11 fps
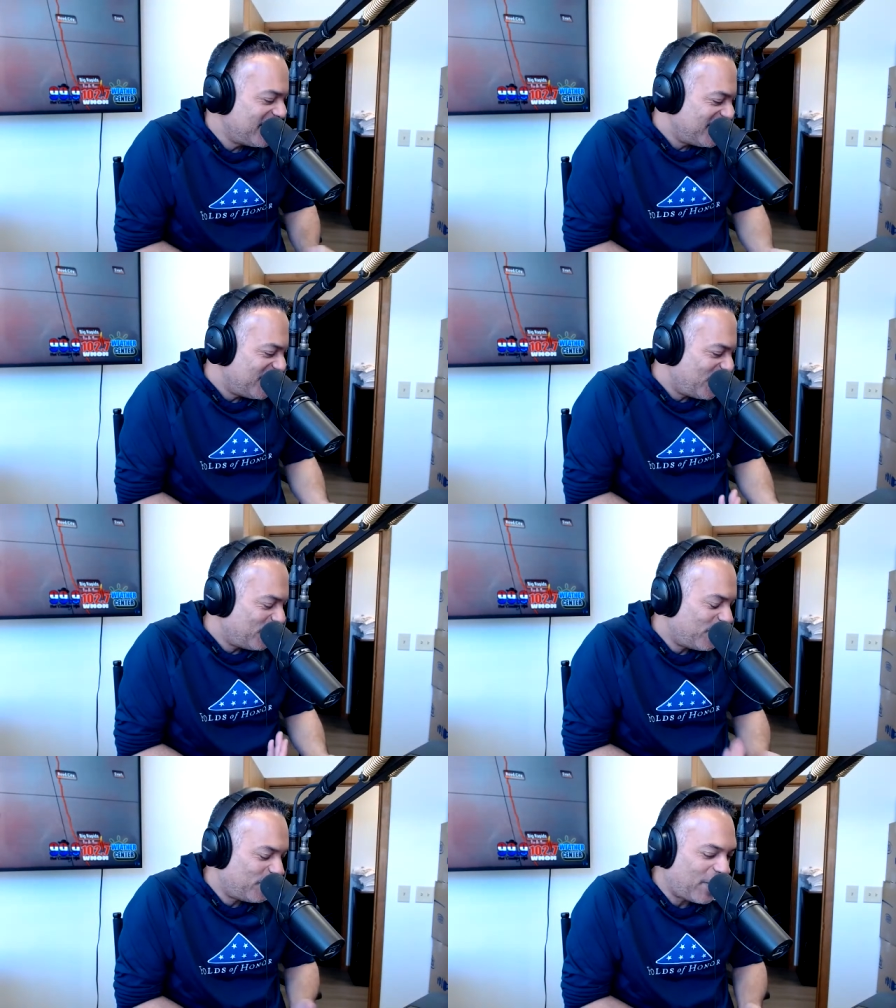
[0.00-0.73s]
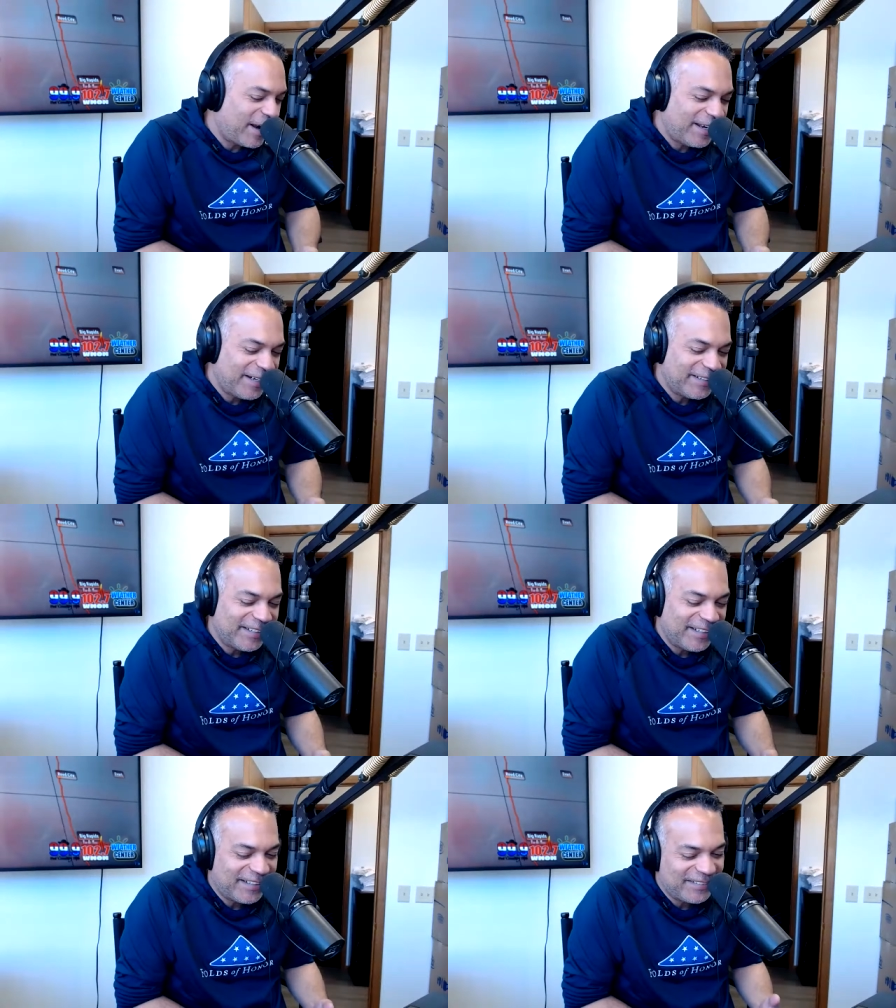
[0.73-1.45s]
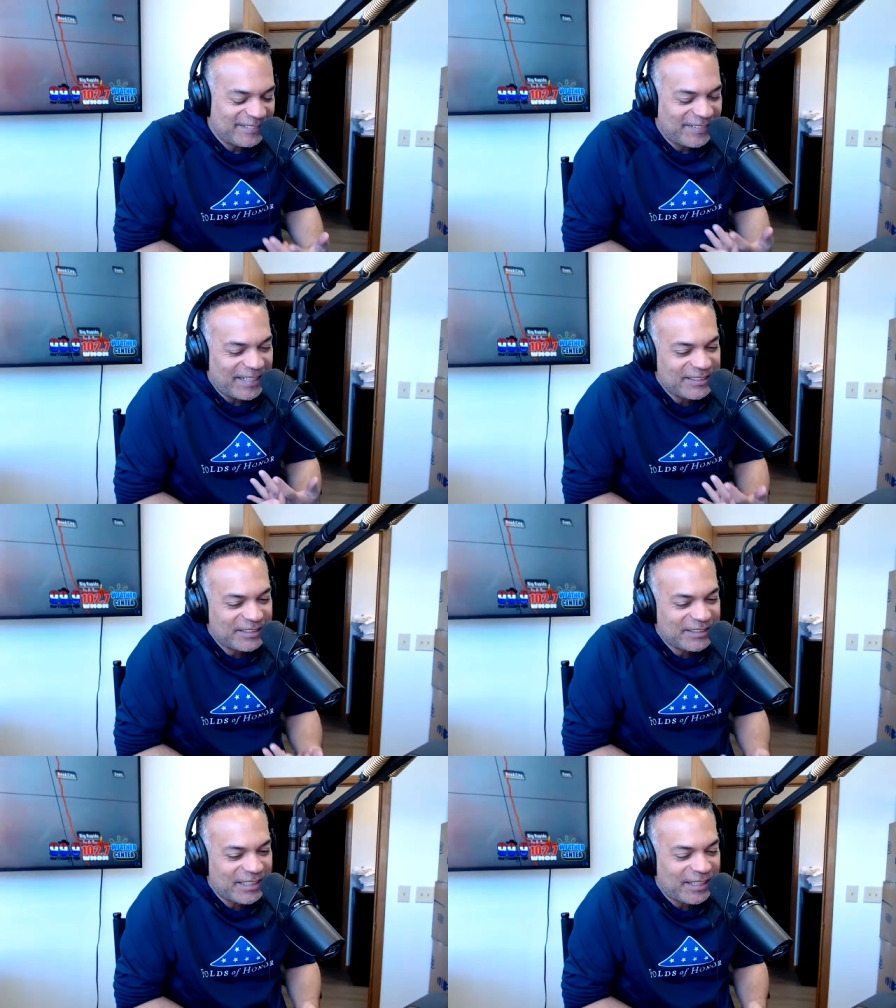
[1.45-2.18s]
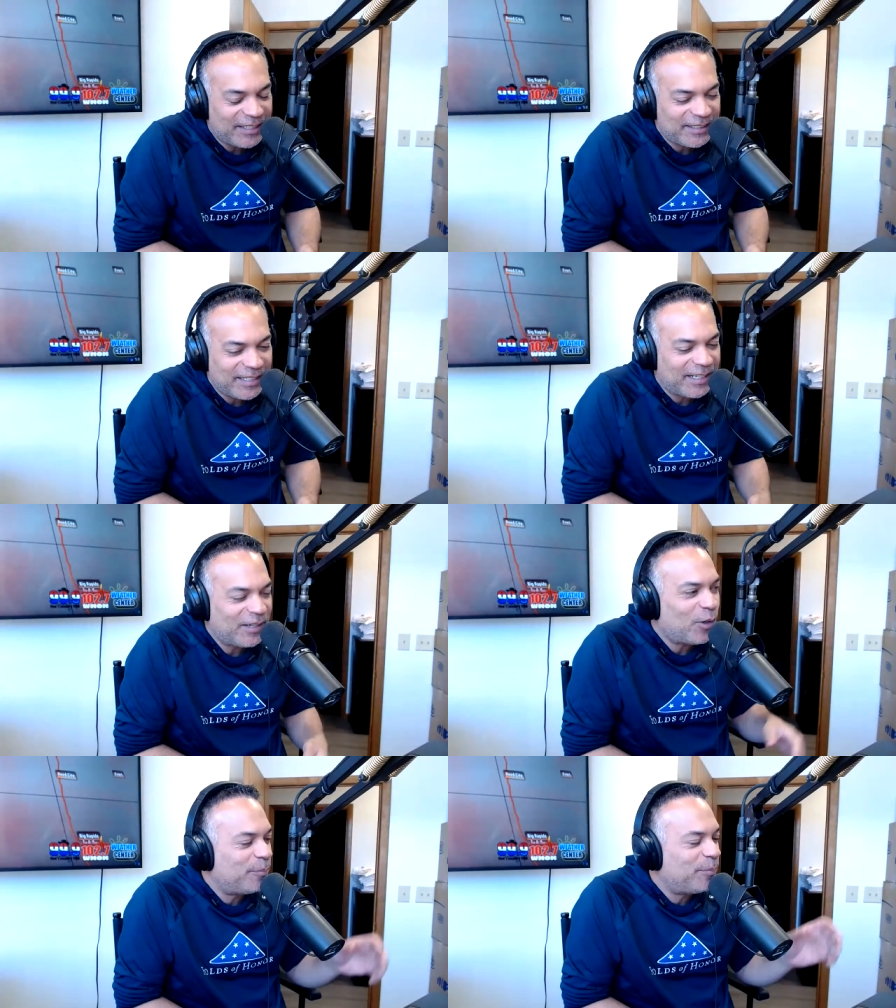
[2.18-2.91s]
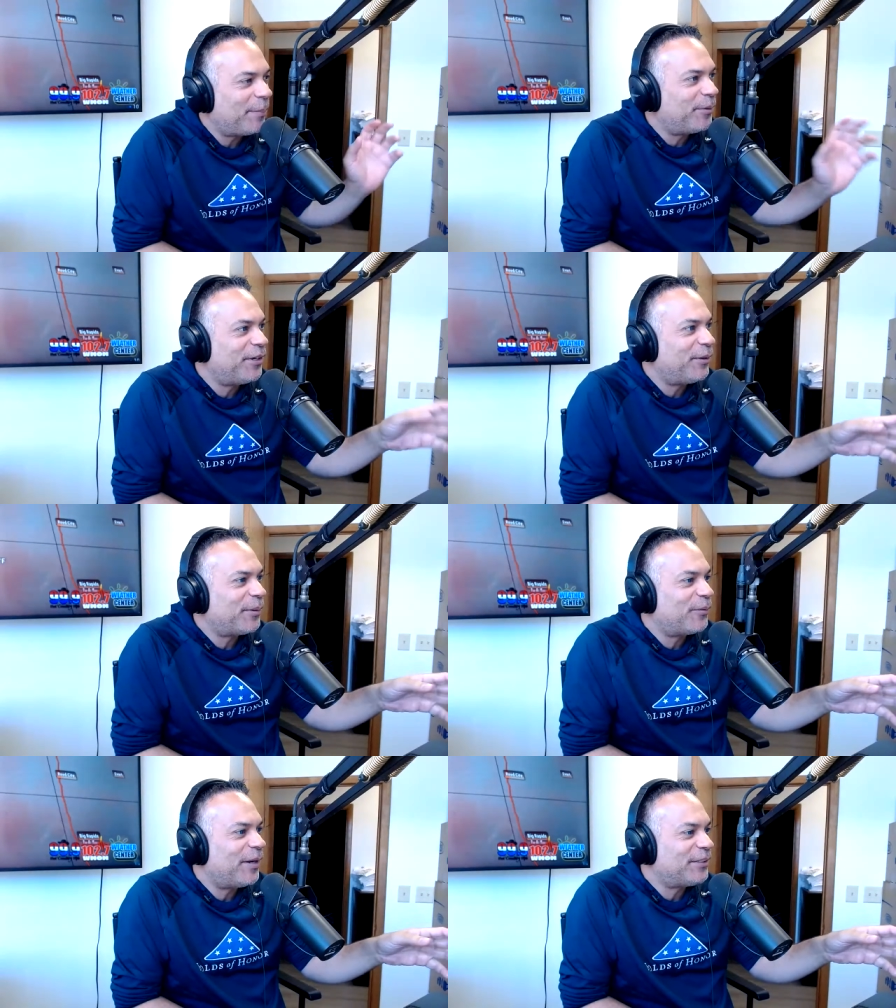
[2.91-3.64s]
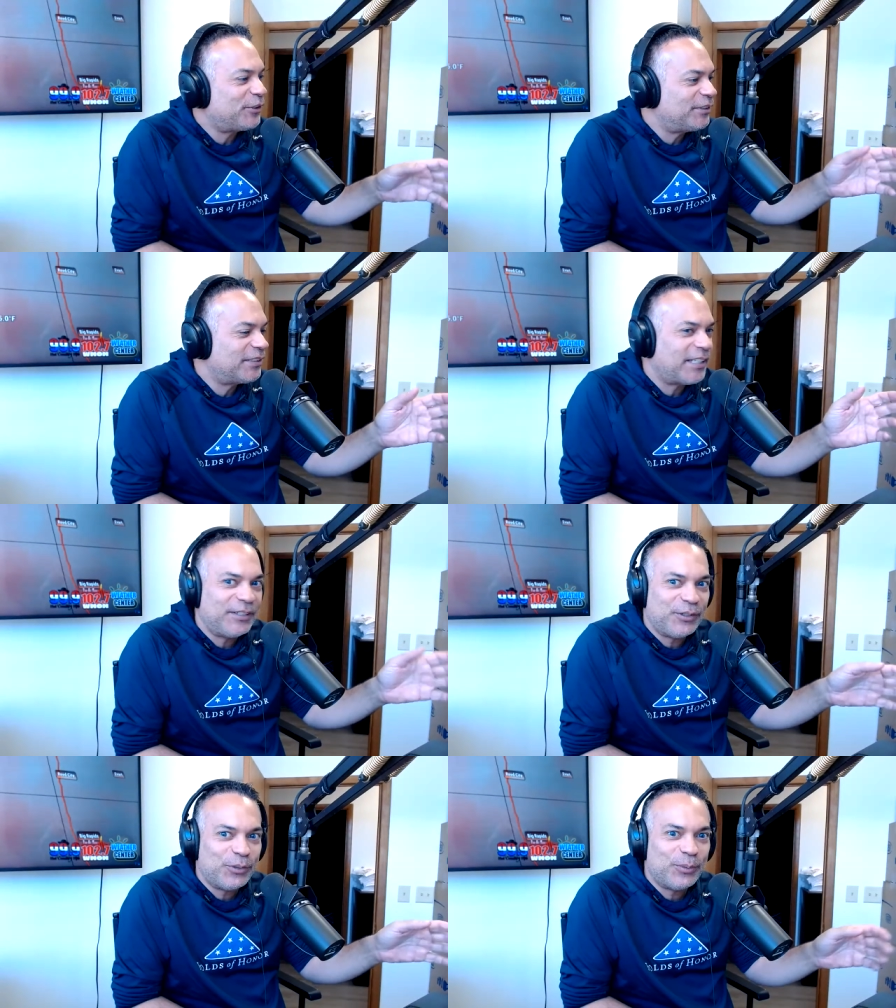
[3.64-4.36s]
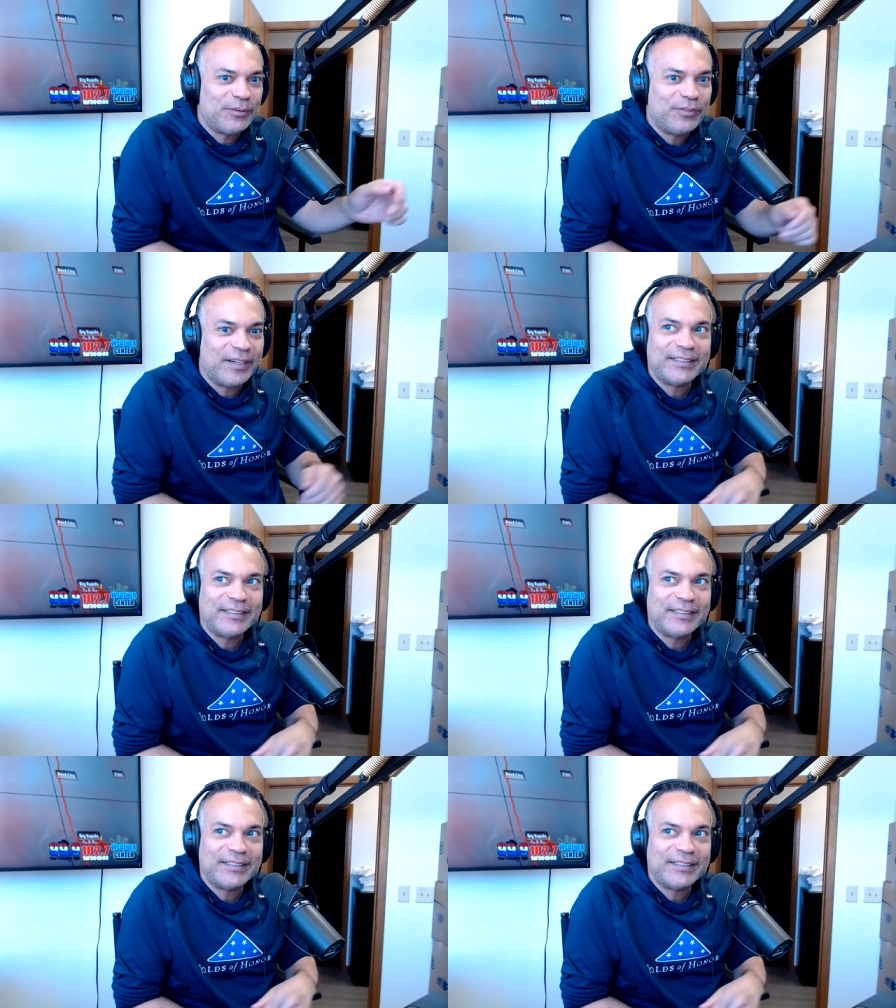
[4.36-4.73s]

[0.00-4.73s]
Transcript: Brian, let's, and I know I'm peppering you with questions, and you're doing fantastic.